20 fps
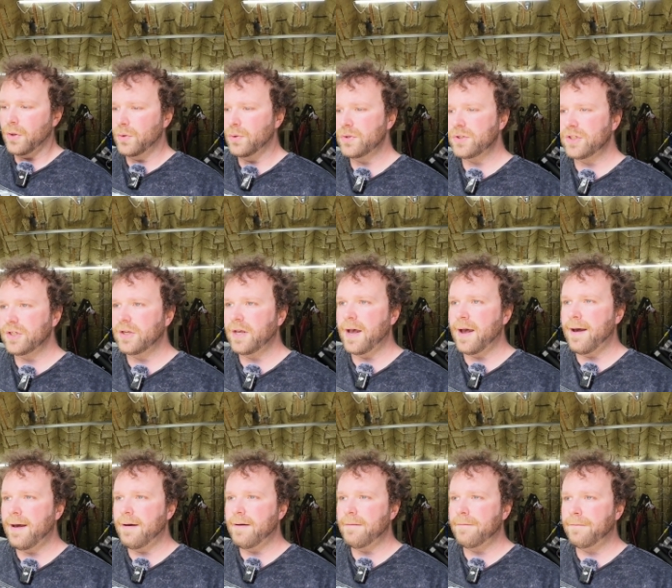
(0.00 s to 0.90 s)
You still
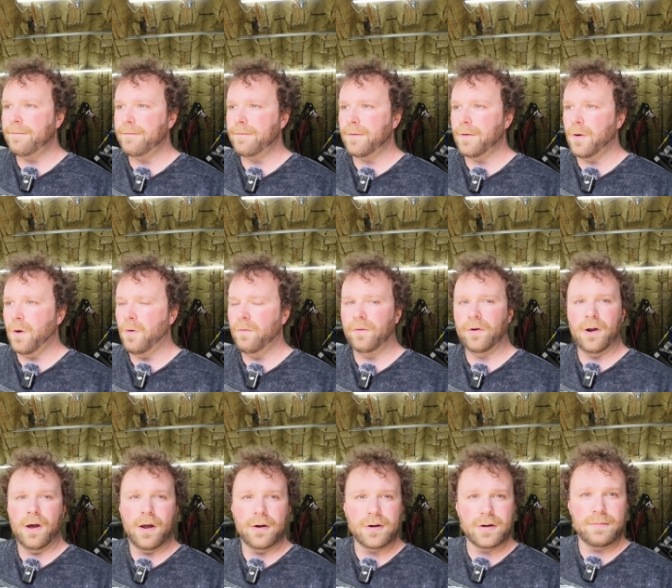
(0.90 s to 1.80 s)
have over
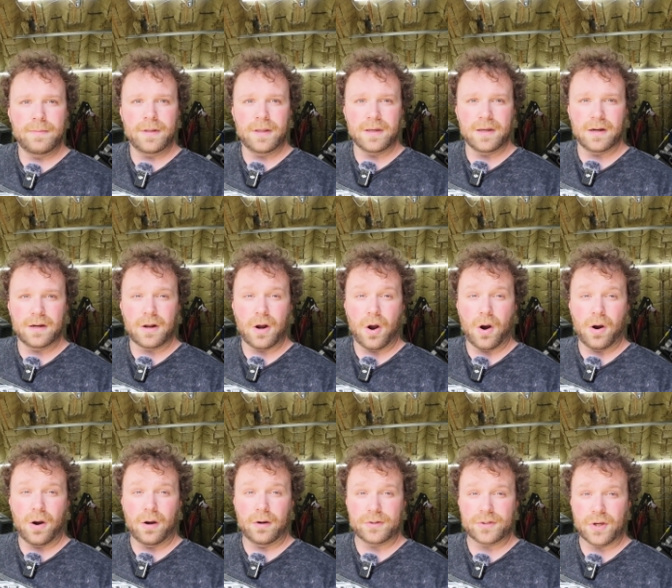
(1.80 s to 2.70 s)
100 million
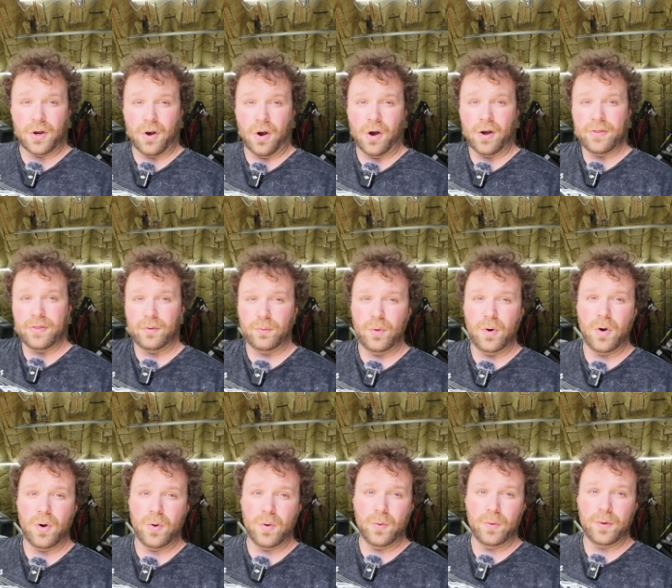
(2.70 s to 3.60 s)
cars on the
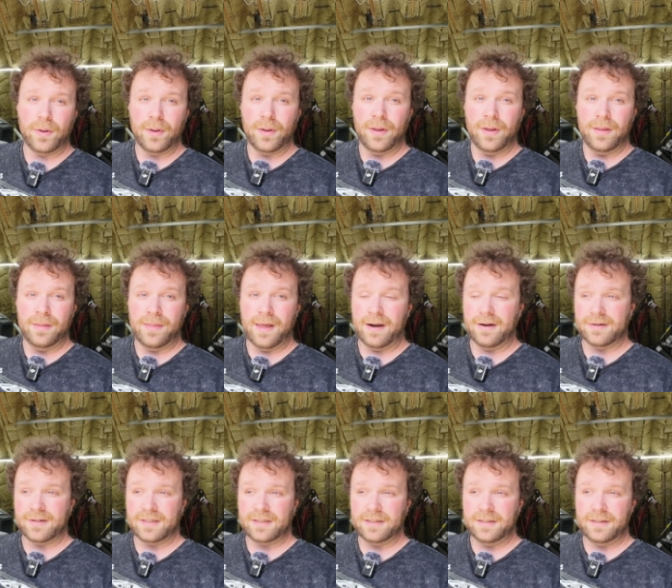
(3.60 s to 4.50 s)
road that
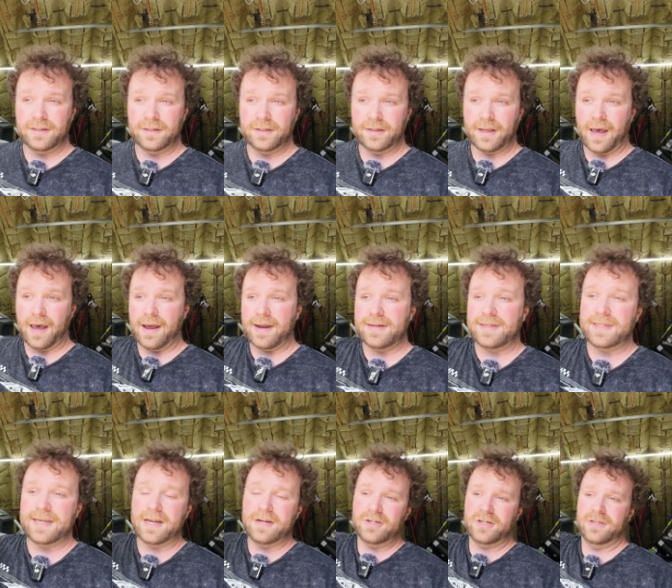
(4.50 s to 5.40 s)
are still
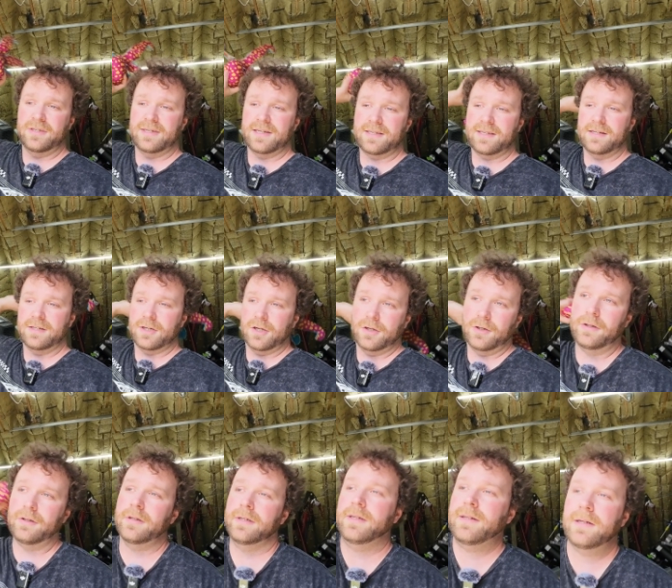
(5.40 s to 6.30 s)
ICE engines, that's
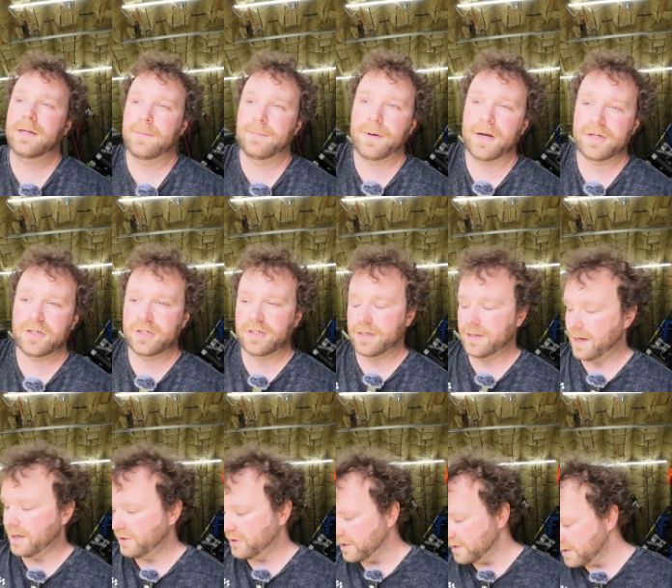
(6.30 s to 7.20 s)
internal combustion
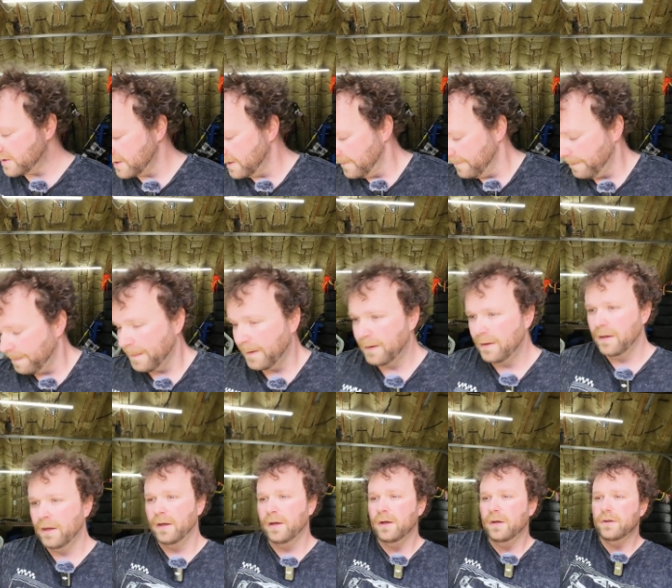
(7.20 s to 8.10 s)
engines.
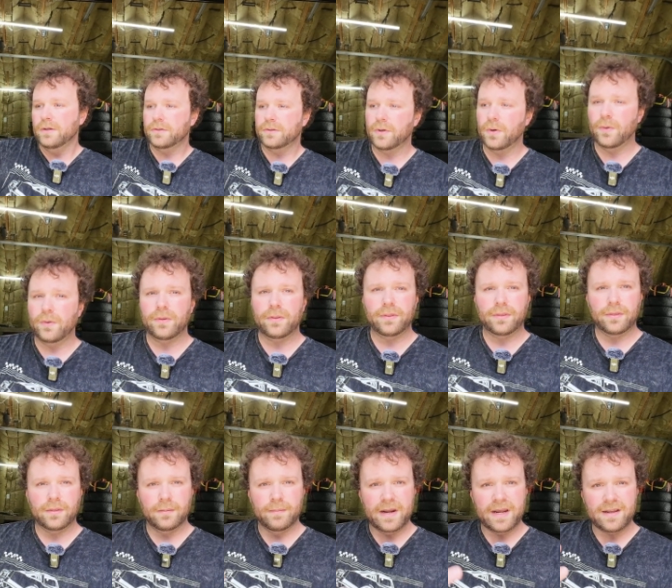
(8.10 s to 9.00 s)
So
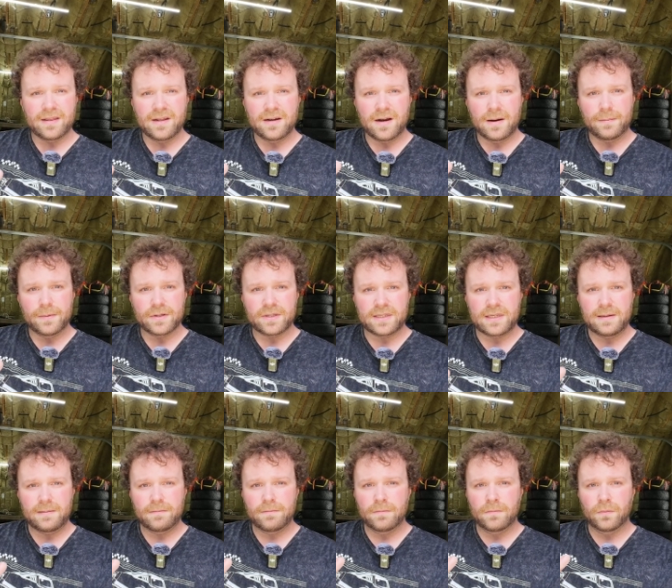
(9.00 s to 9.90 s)
they're making the numbers
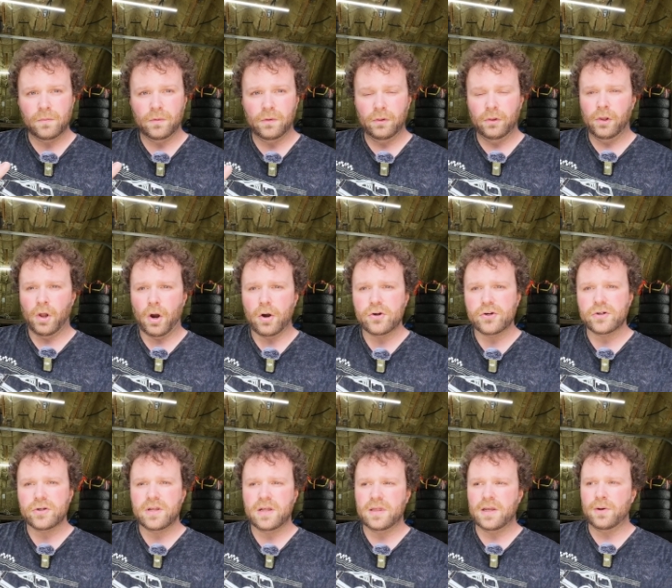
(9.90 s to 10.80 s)
seem
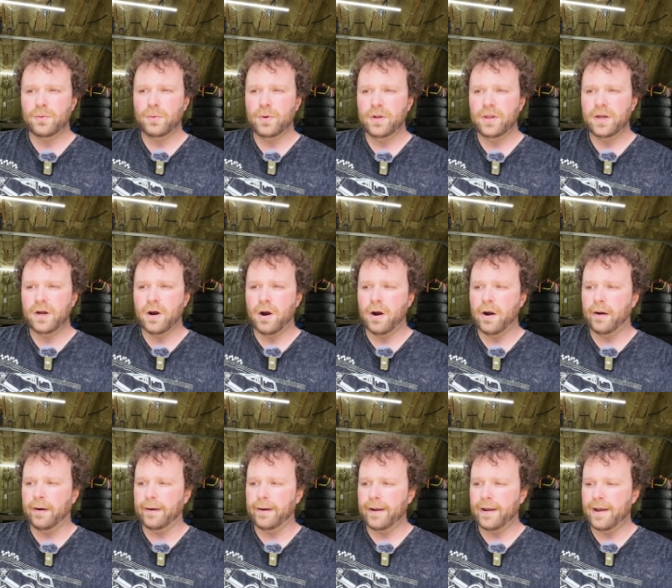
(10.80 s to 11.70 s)
larger than they really are.